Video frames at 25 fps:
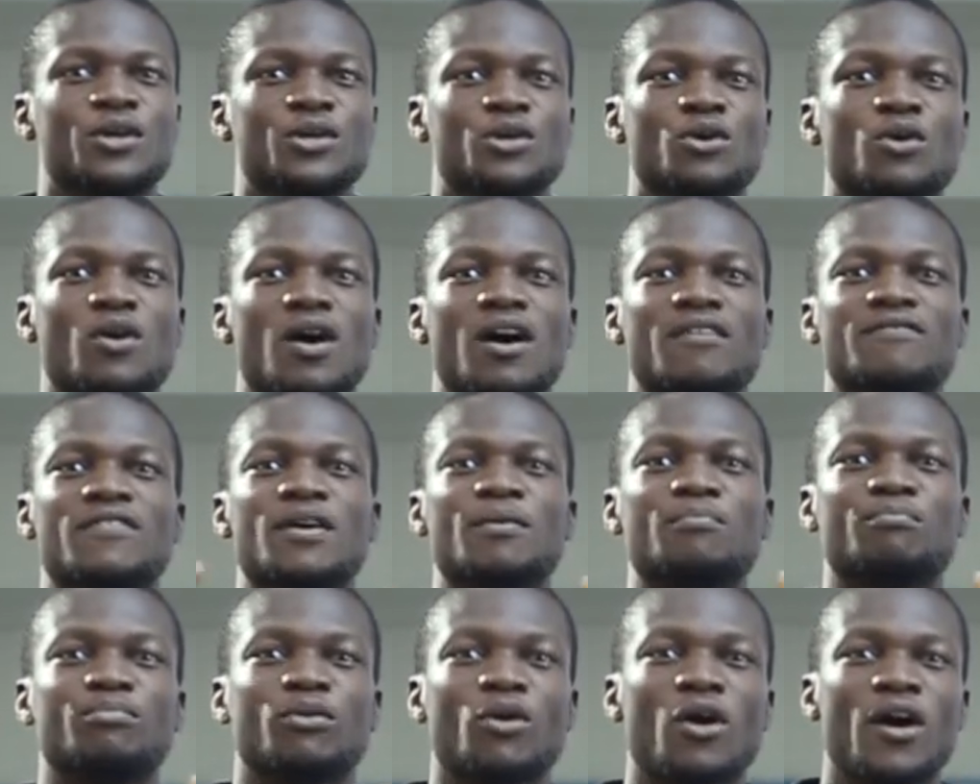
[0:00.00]
you have
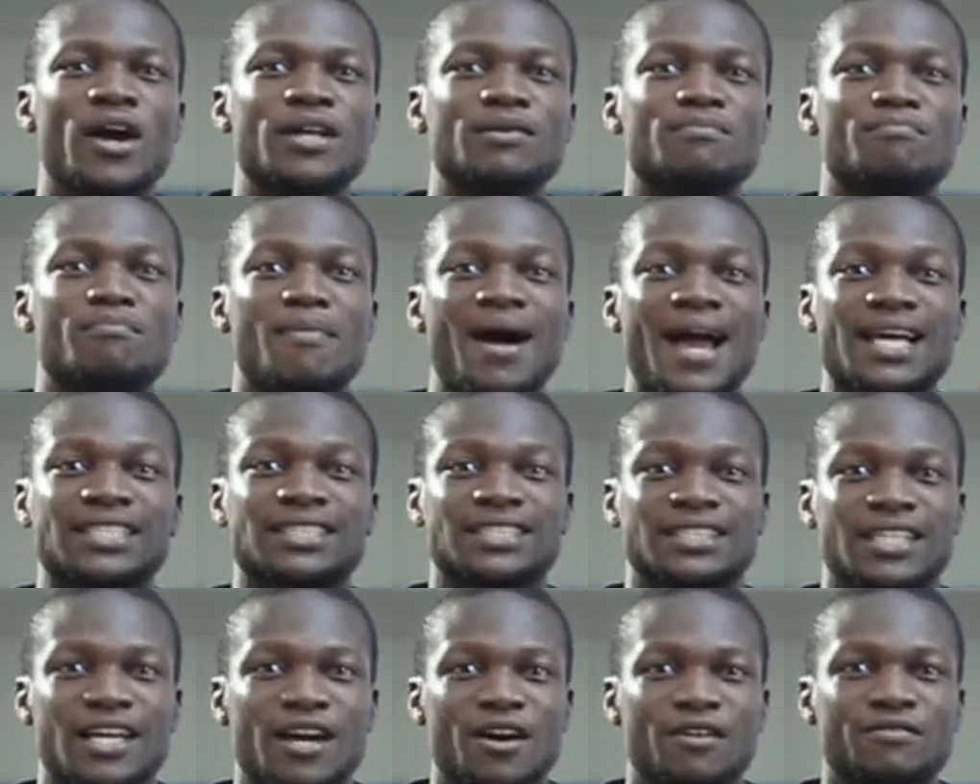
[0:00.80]
employed
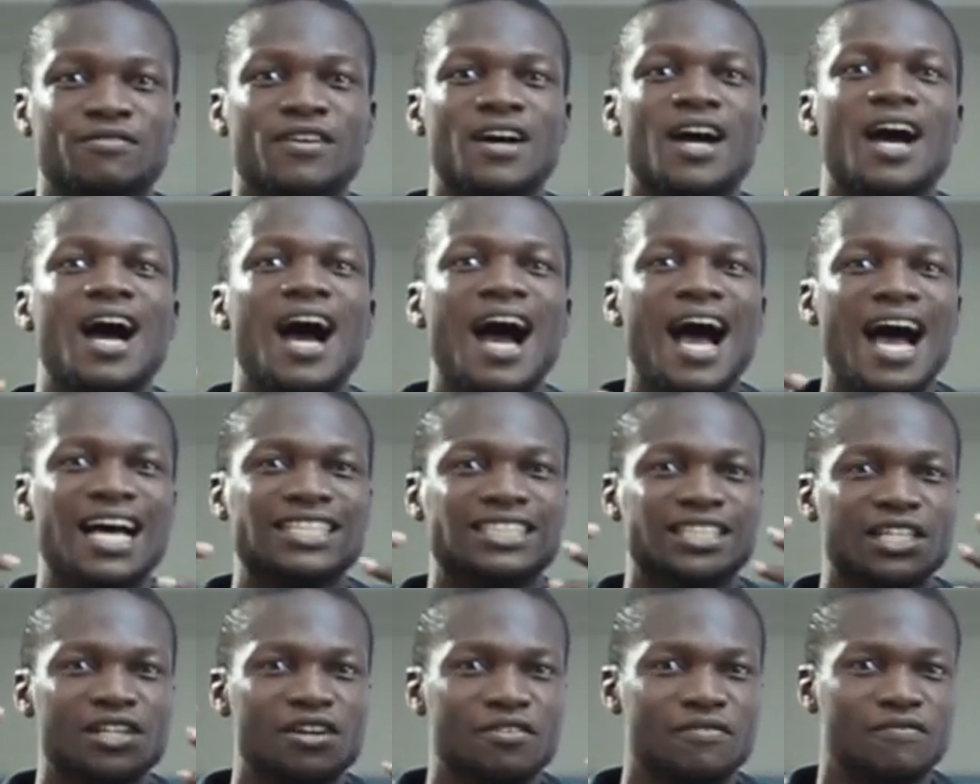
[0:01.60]
myself
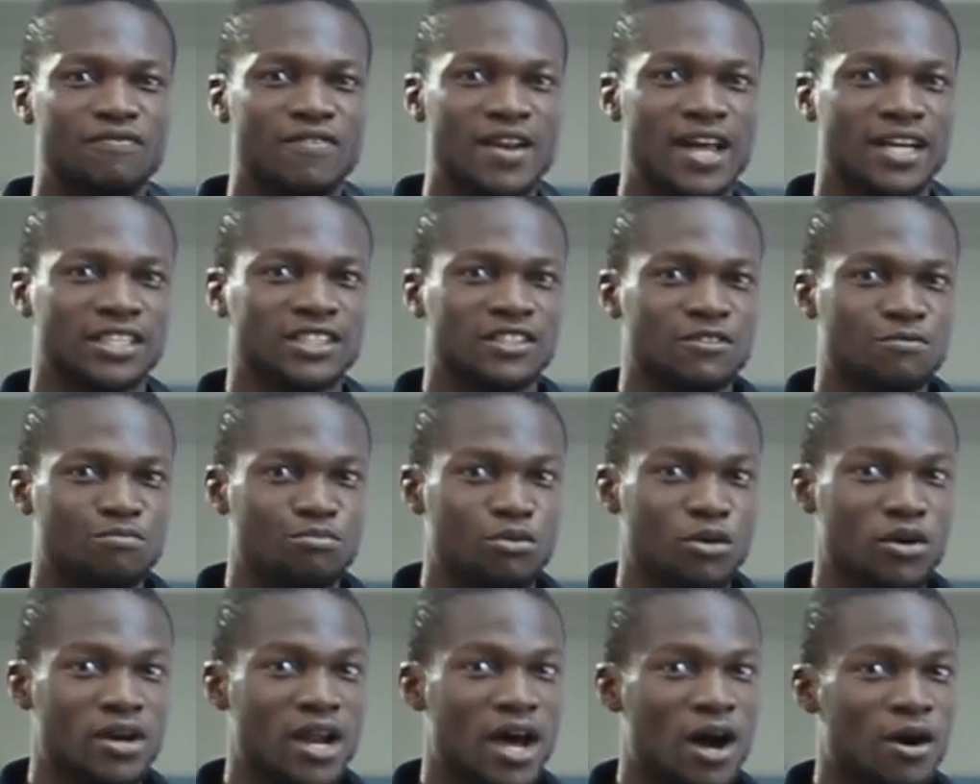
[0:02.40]
as a
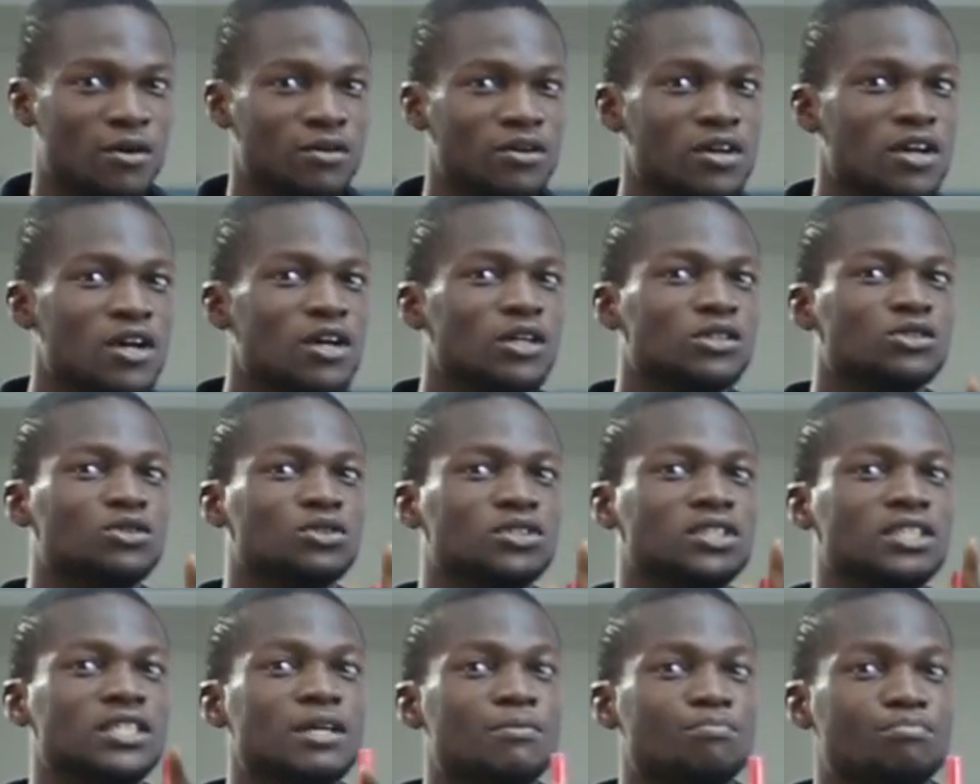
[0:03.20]
reflexive pronoun
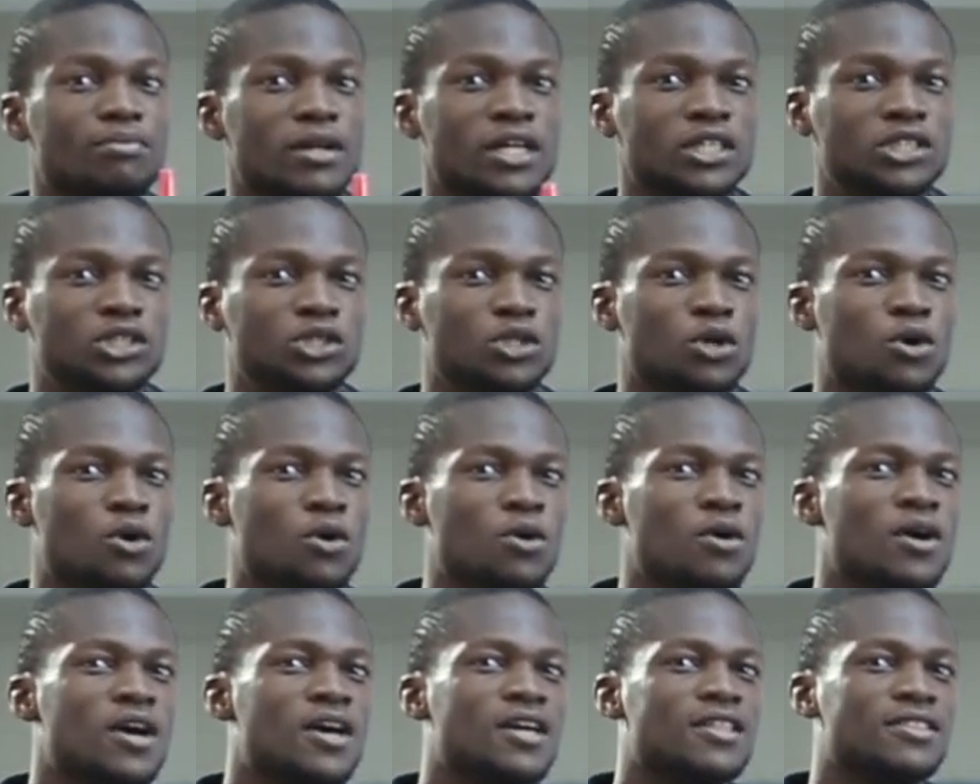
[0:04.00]
to simply
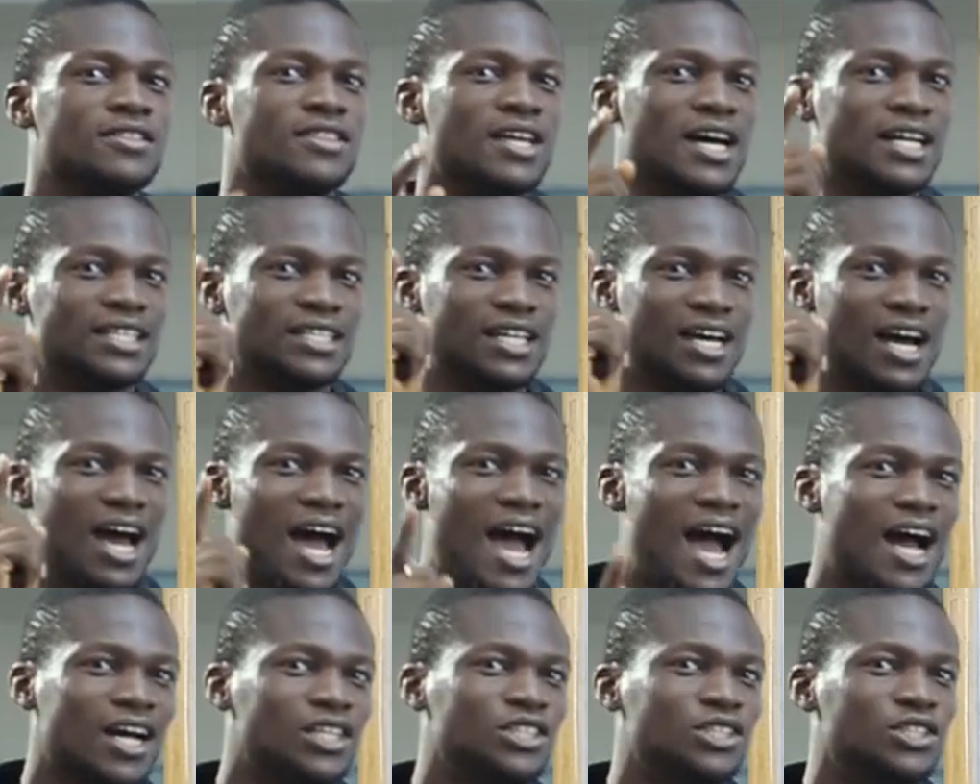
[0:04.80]
show that the
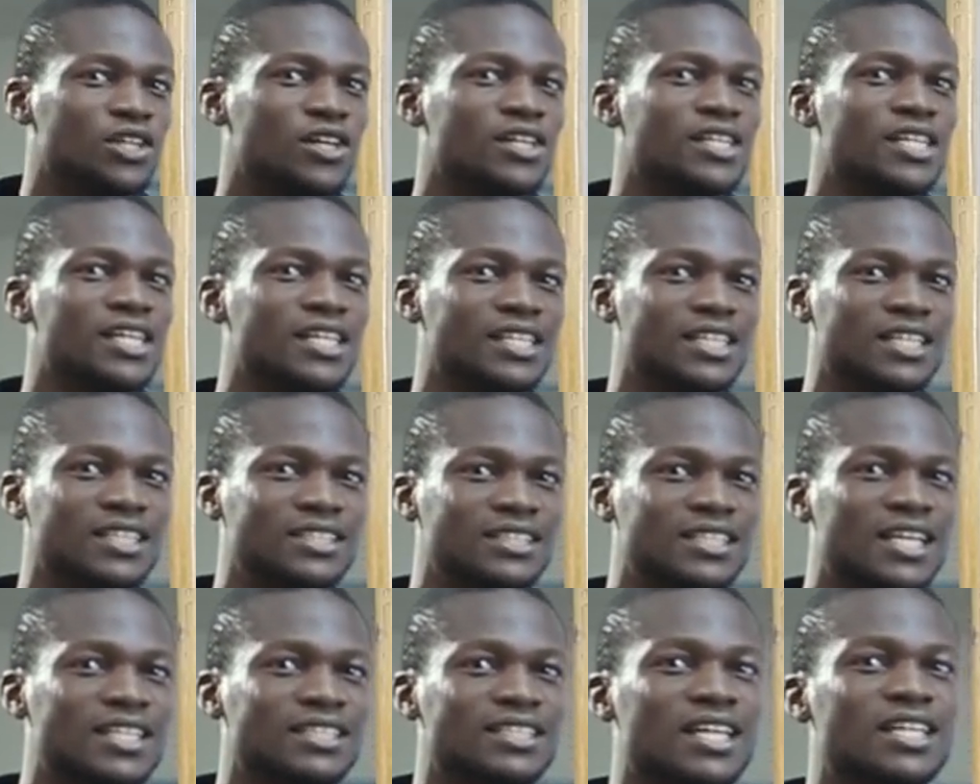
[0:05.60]
action in the
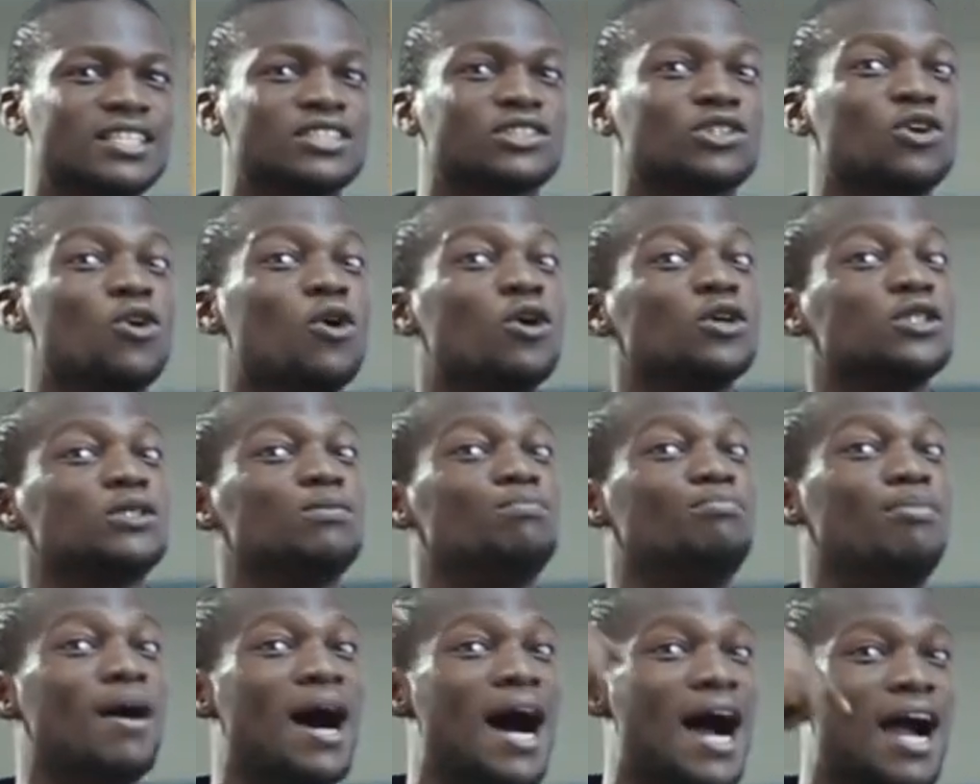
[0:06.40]
sentence goes
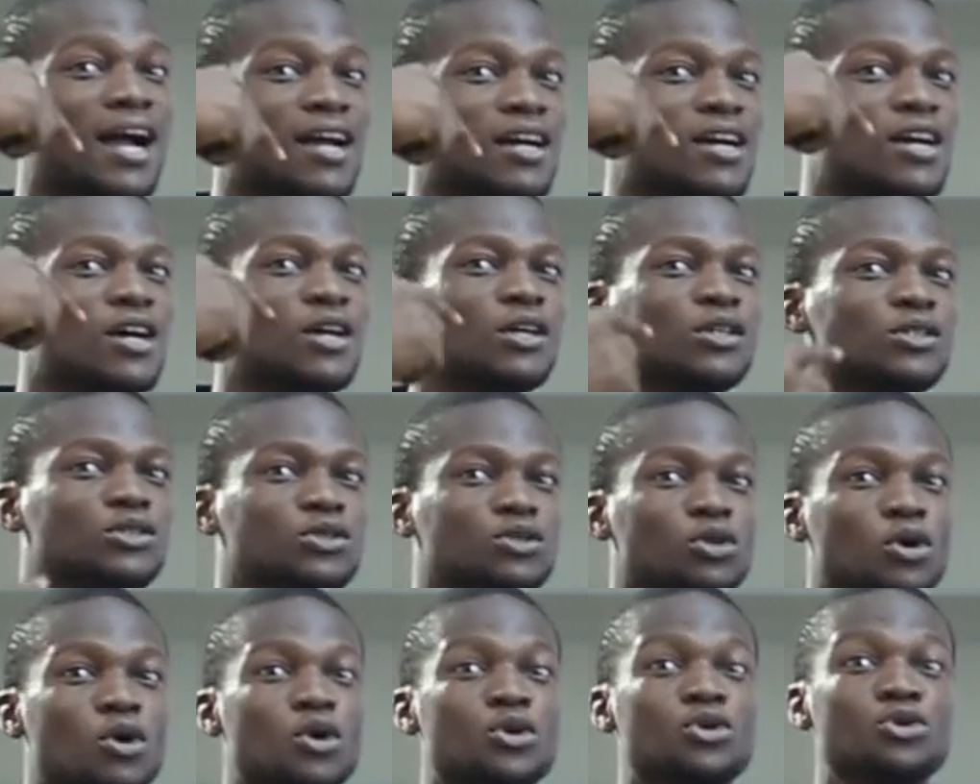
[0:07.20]
back
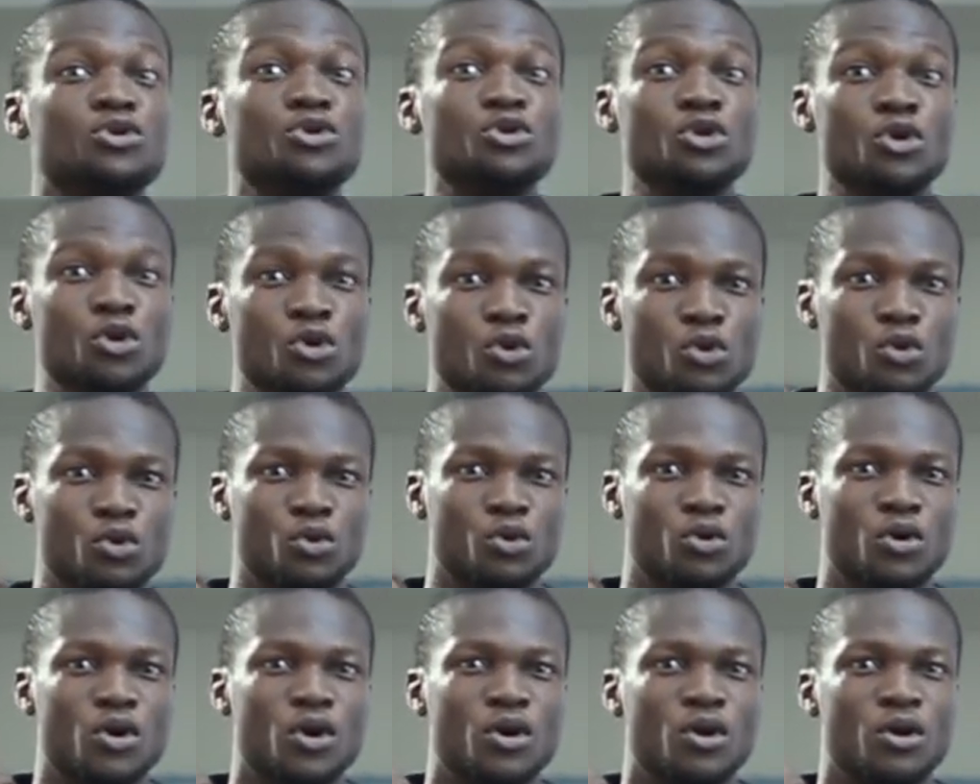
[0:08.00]
to
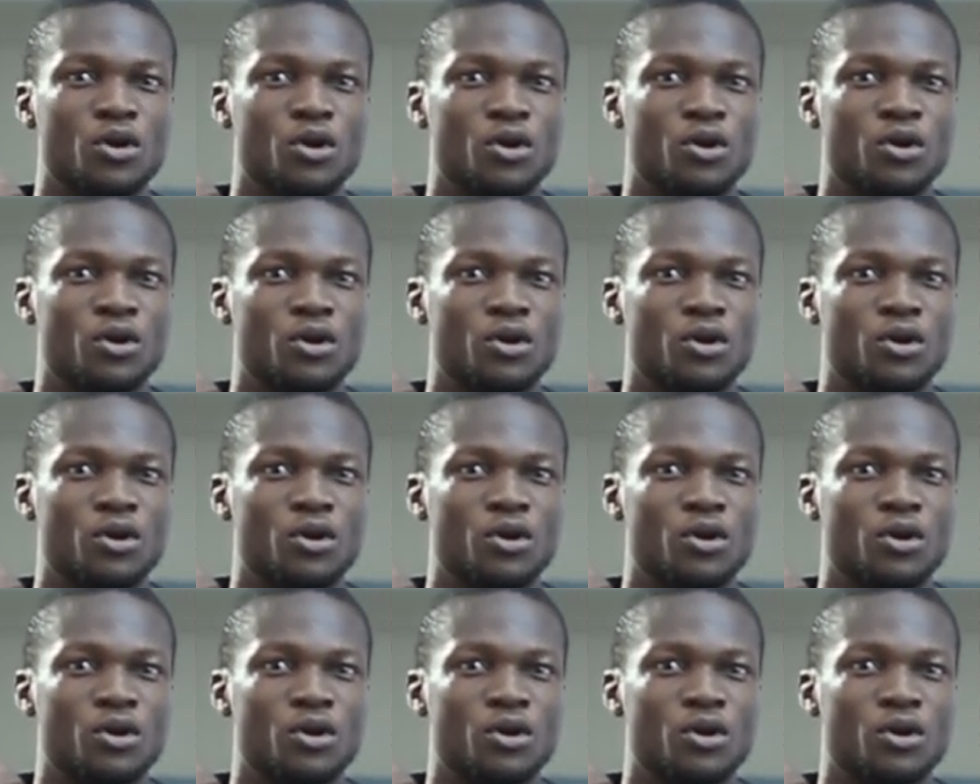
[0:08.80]
you